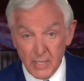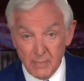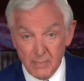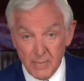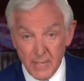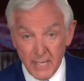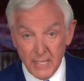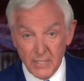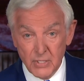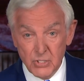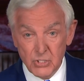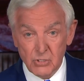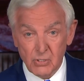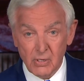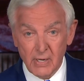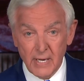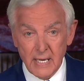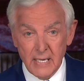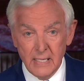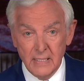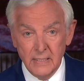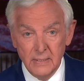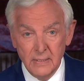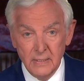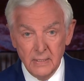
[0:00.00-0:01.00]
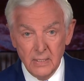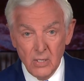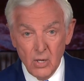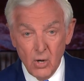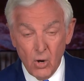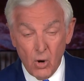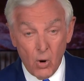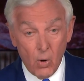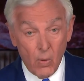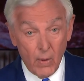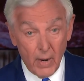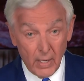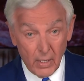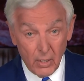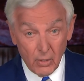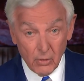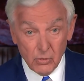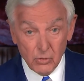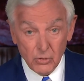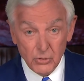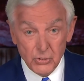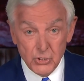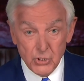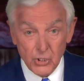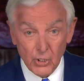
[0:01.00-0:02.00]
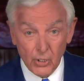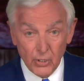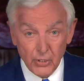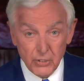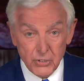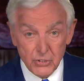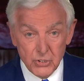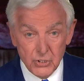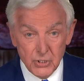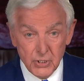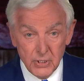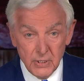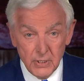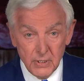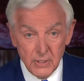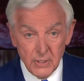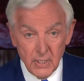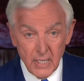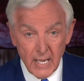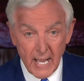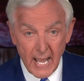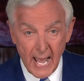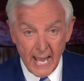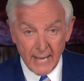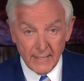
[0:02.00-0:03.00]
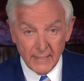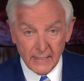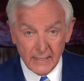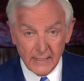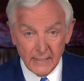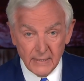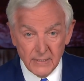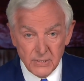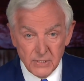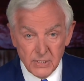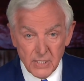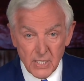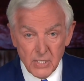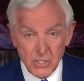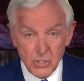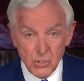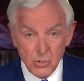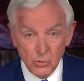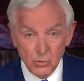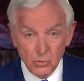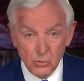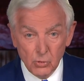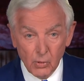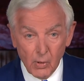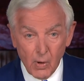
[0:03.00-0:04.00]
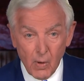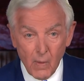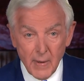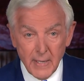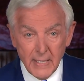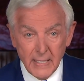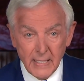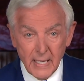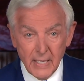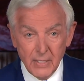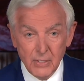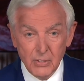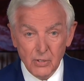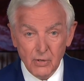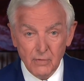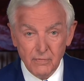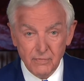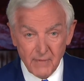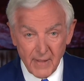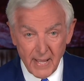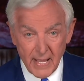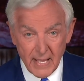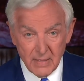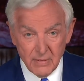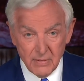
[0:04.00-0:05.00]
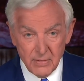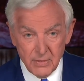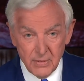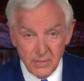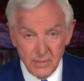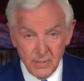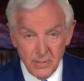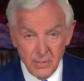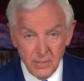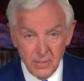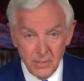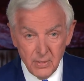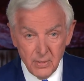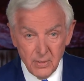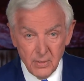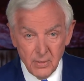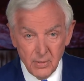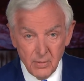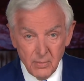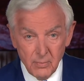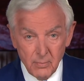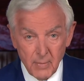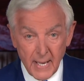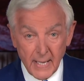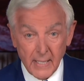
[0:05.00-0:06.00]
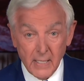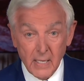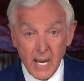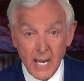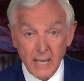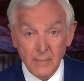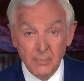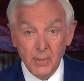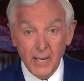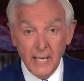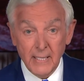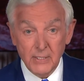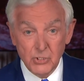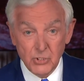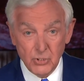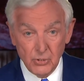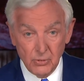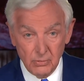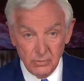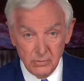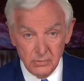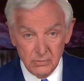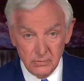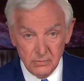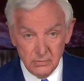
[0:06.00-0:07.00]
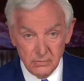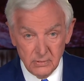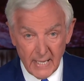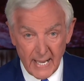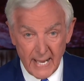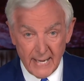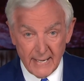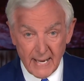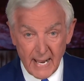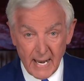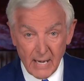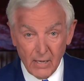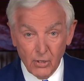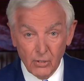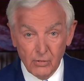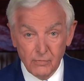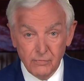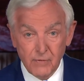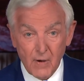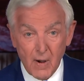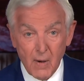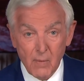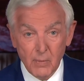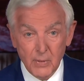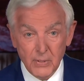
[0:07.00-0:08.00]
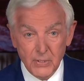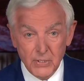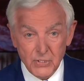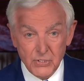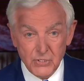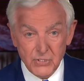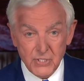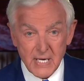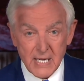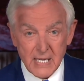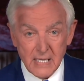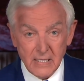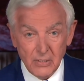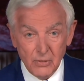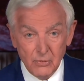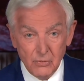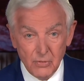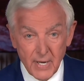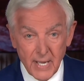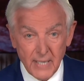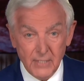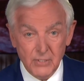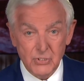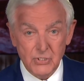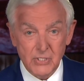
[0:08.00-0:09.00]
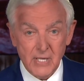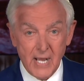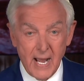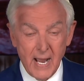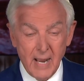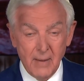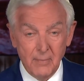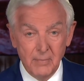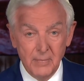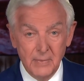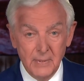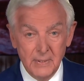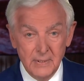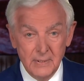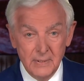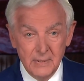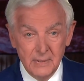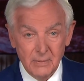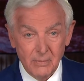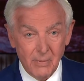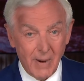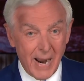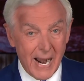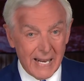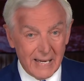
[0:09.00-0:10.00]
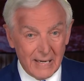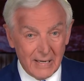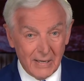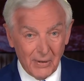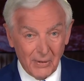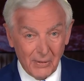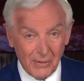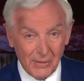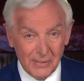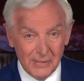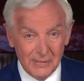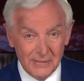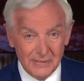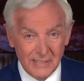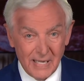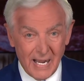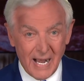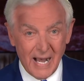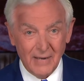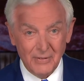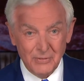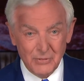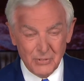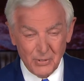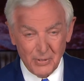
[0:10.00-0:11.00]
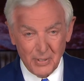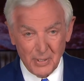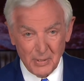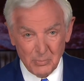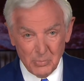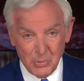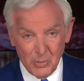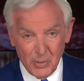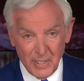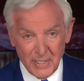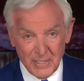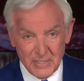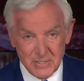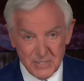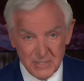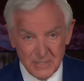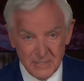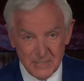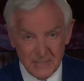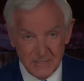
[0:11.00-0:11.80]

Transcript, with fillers: ministry or a local church and to continue growing in your faith. May God bless you, and I look forward to seeing you next time right here on Turning Point.